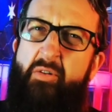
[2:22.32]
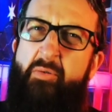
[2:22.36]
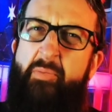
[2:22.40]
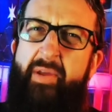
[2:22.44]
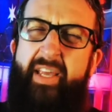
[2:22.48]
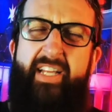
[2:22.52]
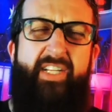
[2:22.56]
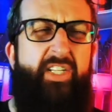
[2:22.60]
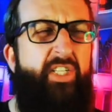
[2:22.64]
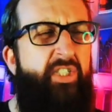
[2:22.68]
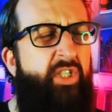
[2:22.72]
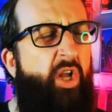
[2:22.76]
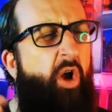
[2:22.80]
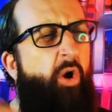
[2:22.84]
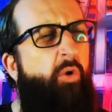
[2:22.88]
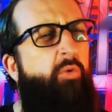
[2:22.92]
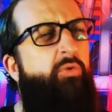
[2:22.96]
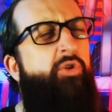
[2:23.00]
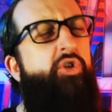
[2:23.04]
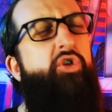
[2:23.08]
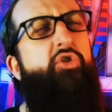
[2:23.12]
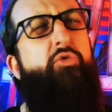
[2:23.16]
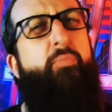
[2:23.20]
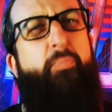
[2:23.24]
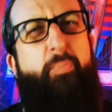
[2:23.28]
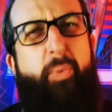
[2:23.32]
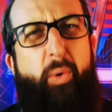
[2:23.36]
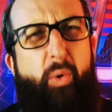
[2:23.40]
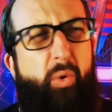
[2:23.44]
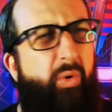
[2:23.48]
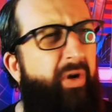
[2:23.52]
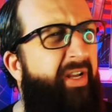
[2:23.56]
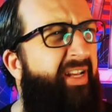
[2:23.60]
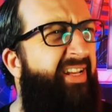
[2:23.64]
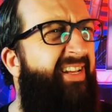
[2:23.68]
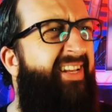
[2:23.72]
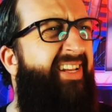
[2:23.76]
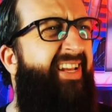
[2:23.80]
He just owned you, boy!
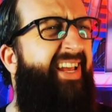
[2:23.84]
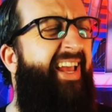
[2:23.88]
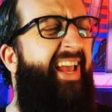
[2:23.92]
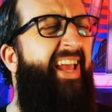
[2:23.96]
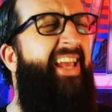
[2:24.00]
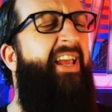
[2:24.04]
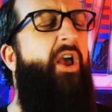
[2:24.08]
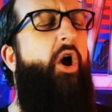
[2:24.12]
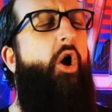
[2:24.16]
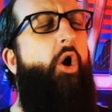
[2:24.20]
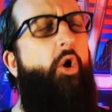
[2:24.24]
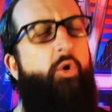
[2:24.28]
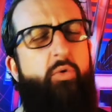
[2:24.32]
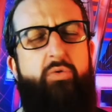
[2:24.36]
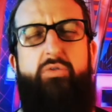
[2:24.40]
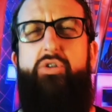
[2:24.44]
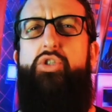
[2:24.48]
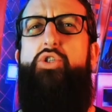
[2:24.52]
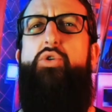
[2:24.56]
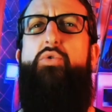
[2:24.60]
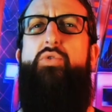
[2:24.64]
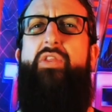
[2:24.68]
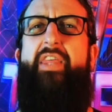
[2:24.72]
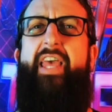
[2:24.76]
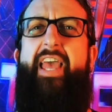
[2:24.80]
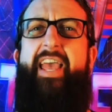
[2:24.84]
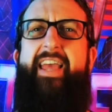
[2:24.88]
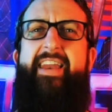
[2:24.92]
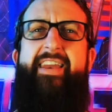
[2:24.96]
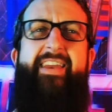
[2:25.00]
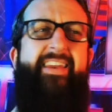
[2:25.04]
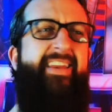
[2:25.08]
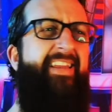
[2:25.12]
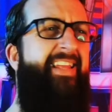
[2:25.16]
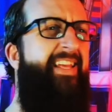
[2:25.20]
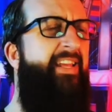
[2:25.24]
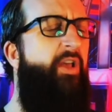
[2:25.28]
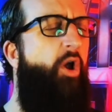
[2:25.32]
He owned you then!
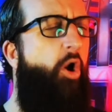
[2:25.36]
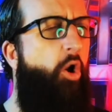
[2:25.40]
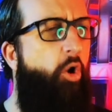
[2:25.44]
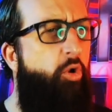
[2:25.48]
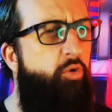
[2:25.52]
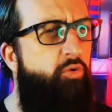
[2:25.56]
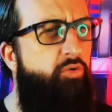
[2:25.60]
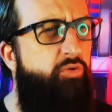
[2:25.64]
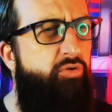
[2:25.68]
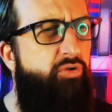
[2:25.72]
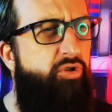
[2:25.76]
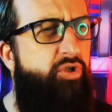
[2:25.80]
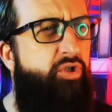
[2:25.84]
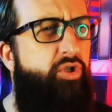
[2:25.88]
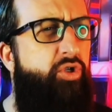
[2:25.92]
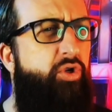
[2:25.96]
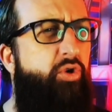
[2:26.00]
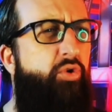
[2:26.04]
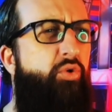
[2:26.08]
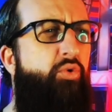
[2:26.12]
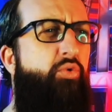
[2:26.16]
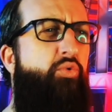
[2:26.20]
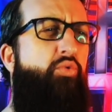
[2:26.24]
He owned you!